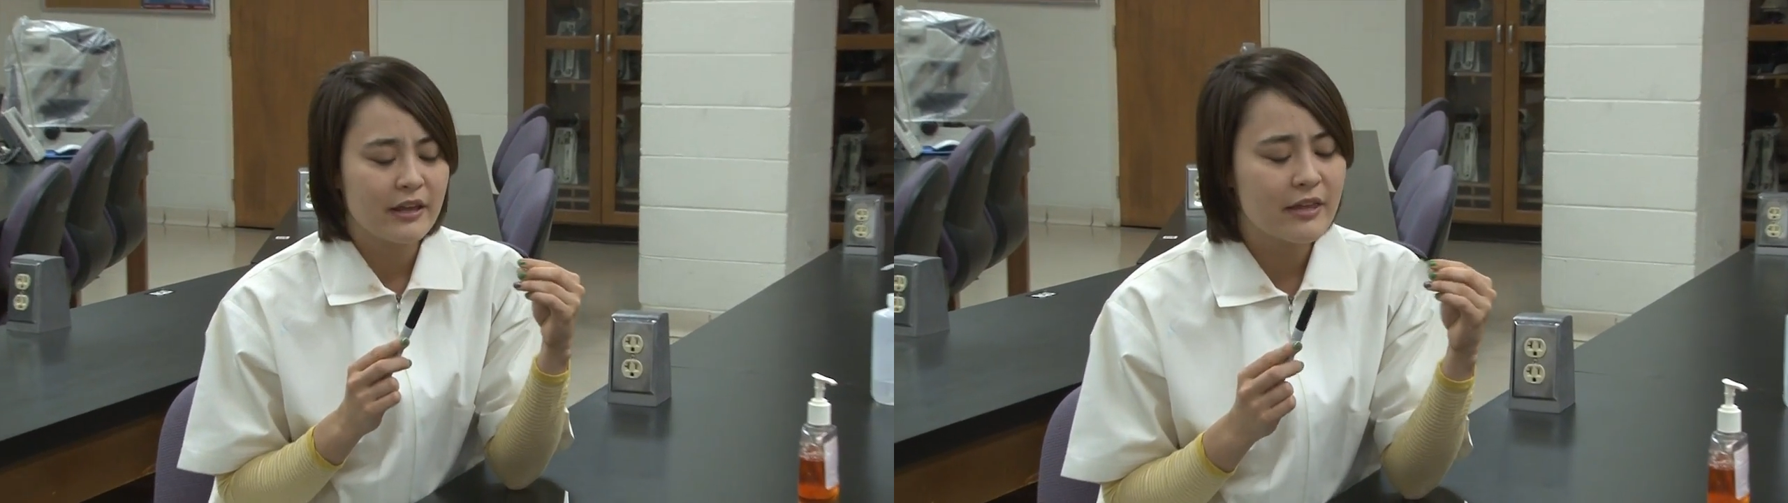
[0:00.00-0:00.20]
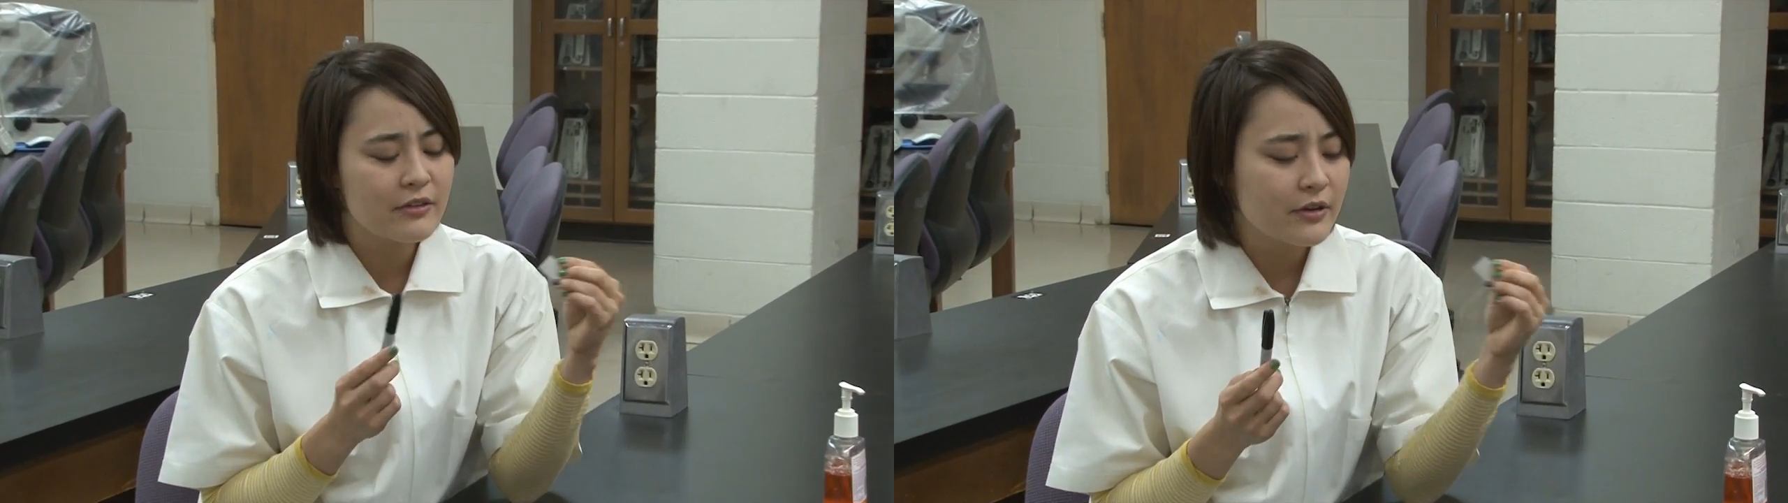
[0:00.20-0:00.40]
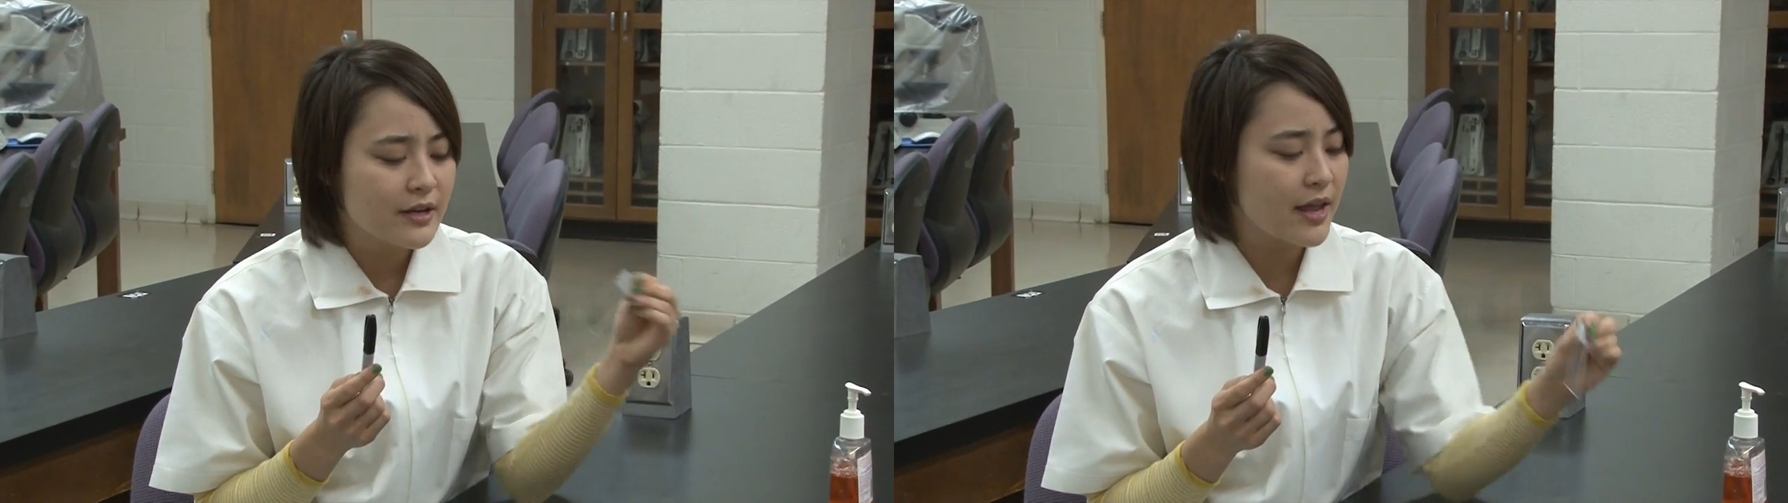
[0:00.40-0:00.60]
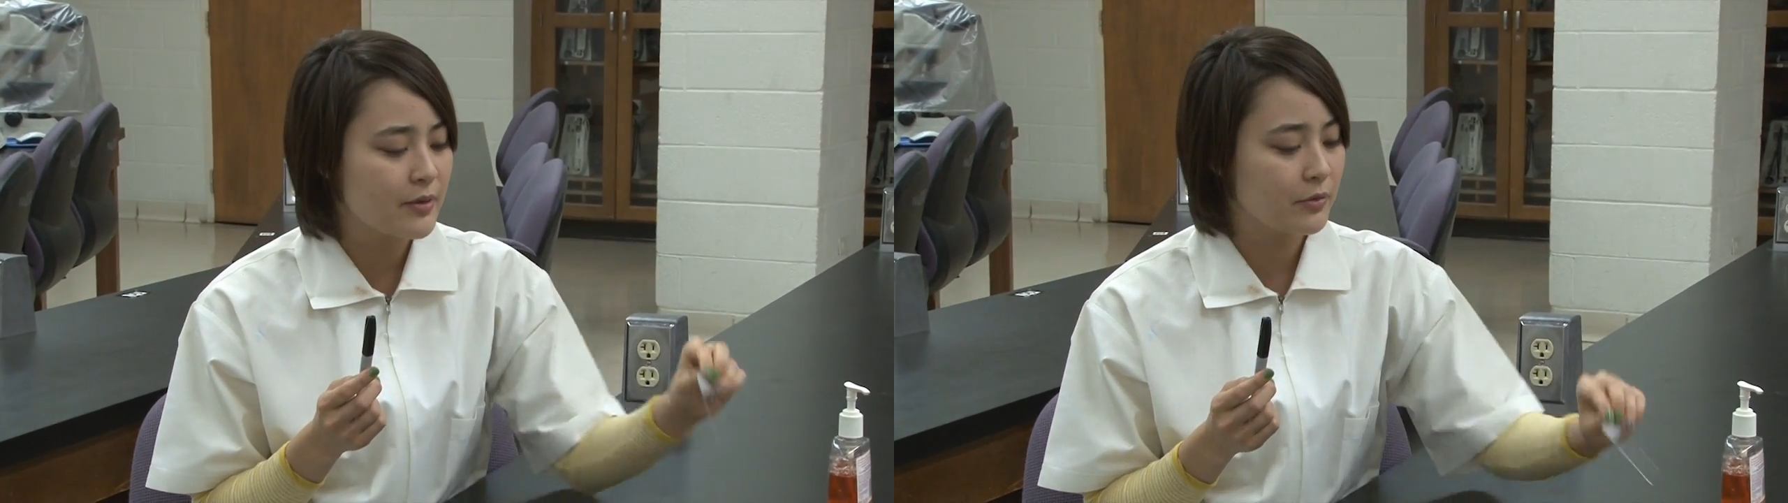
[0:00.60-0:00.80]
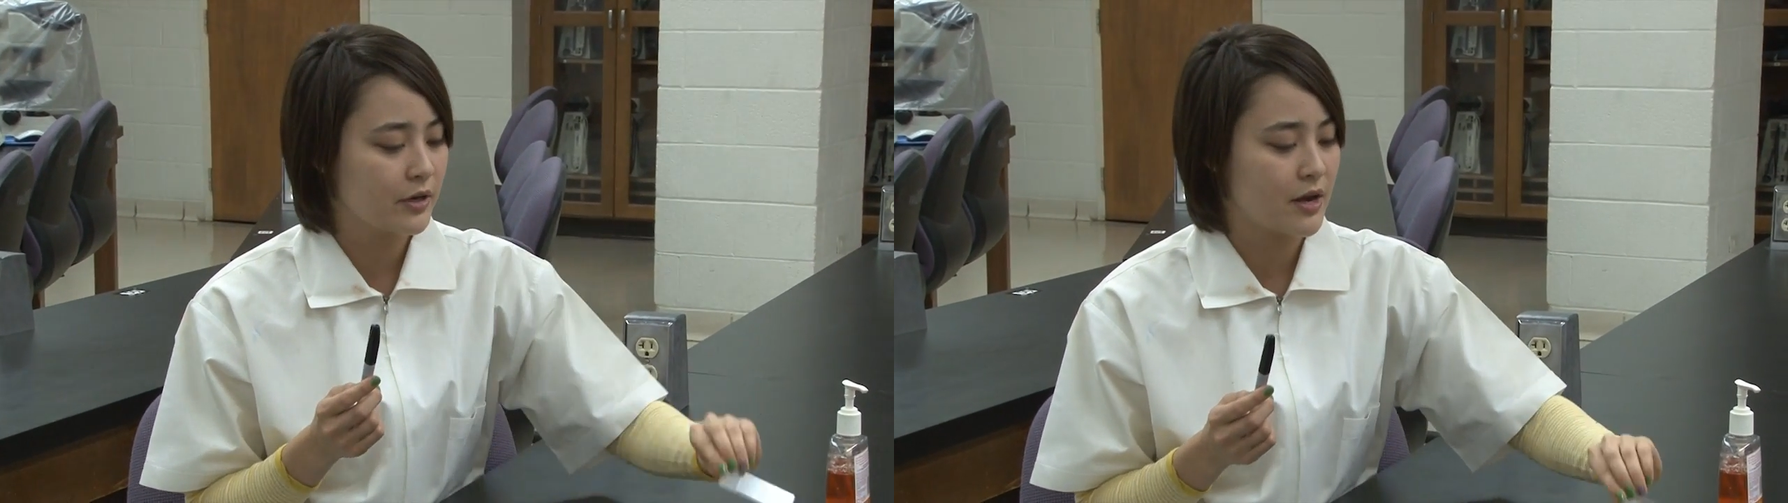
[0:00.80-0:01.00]
either a
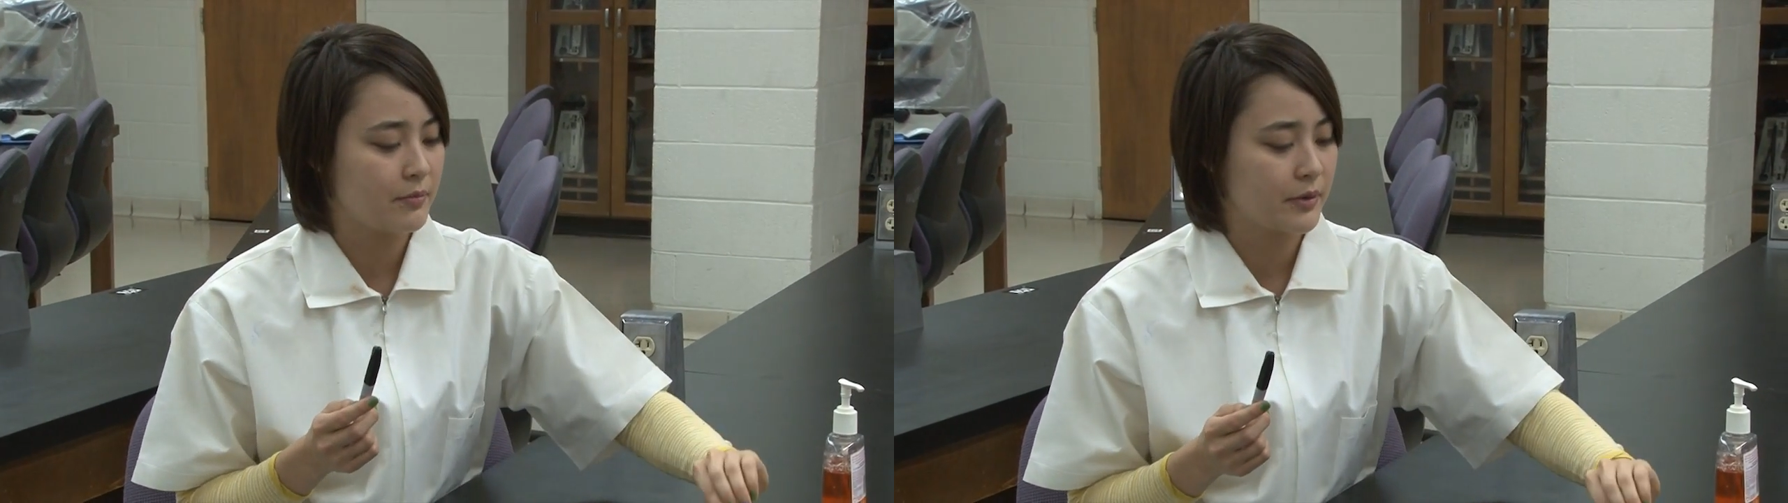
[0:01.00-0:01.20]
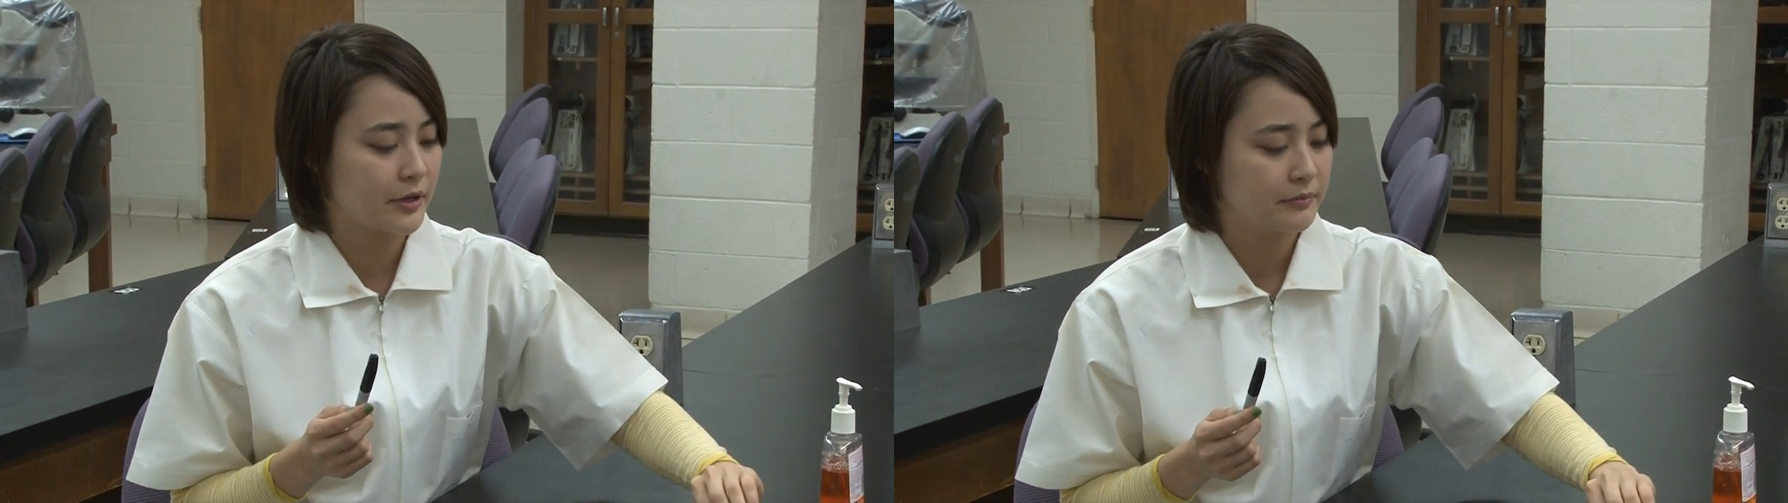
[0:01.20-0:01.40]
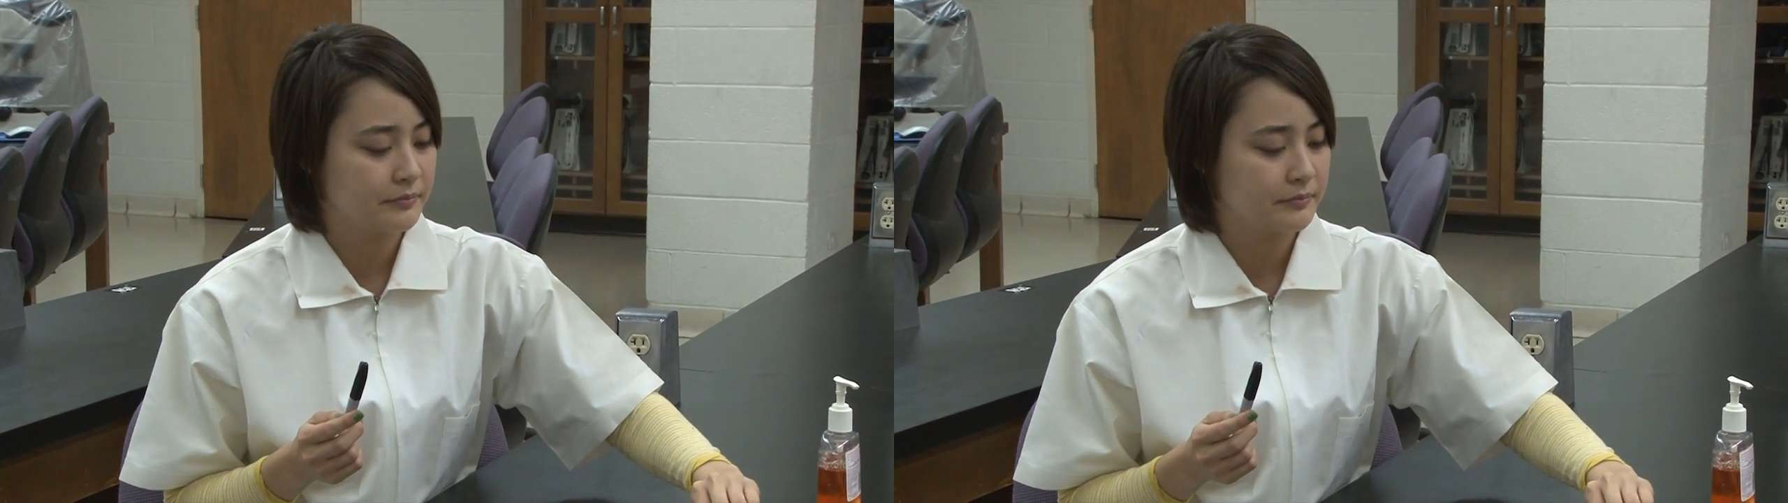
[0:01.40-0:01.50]
name or a number.